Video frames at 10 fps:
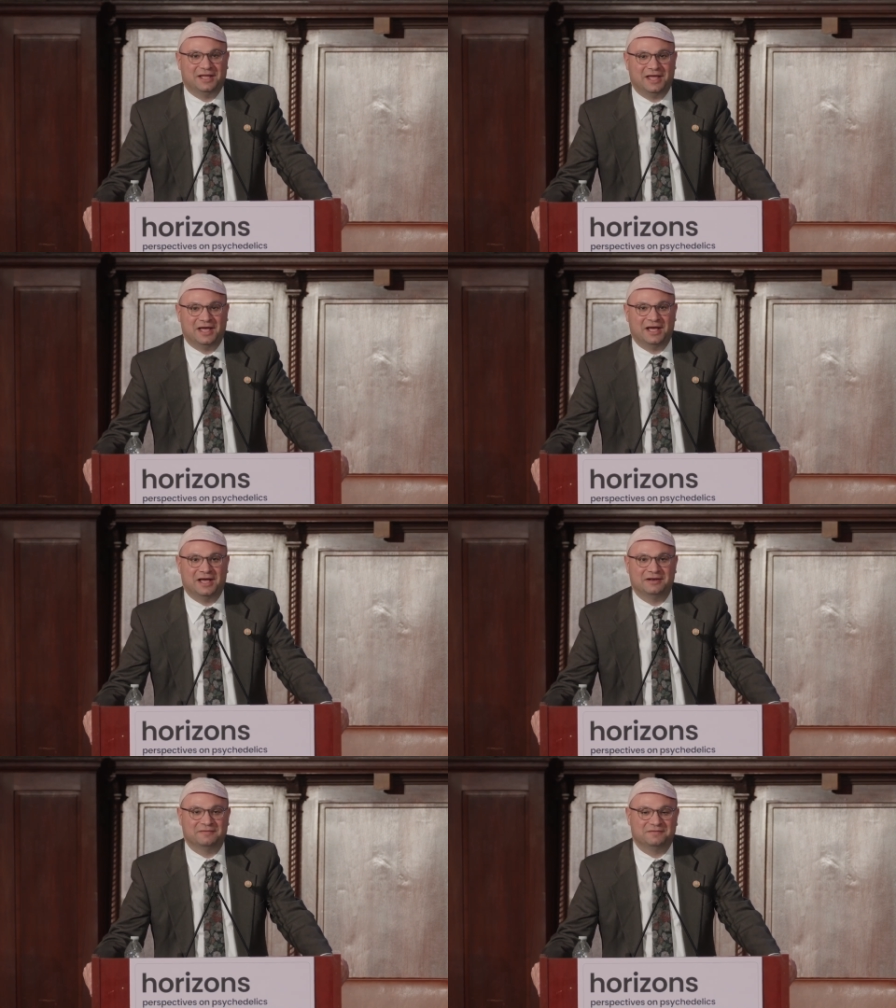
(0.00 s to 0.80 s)

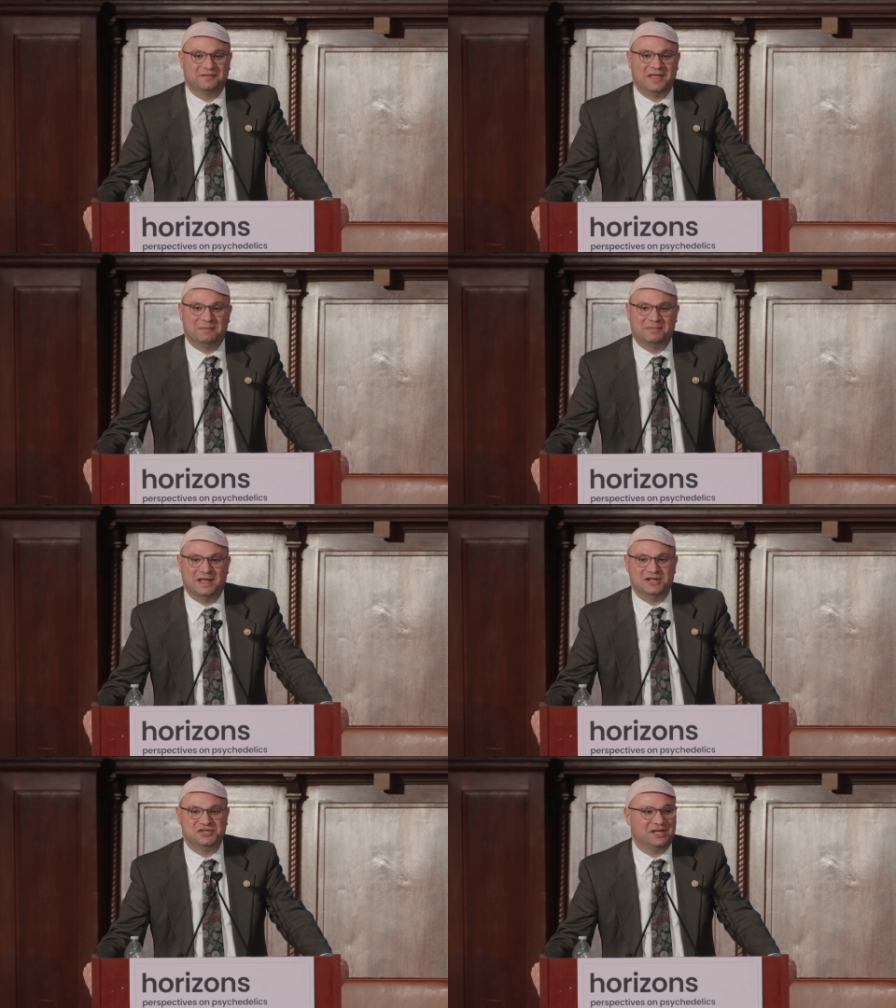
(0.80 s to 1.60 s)
and for that
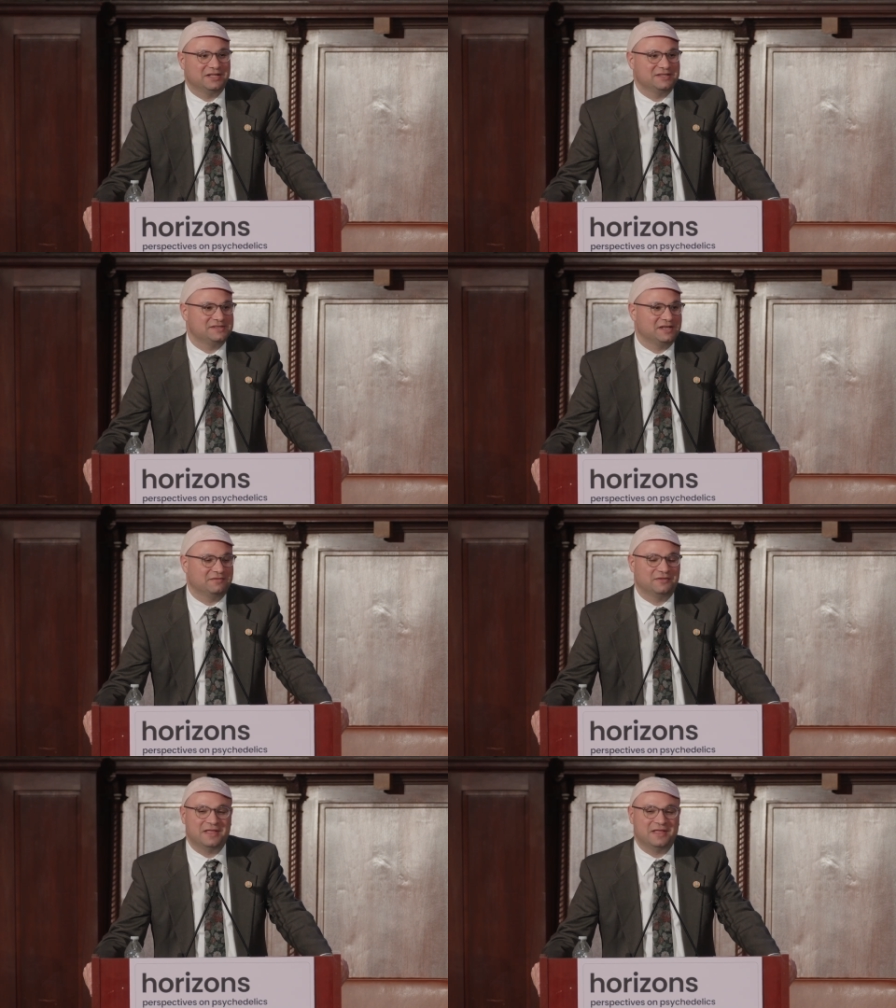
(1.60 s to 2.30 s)
patience and for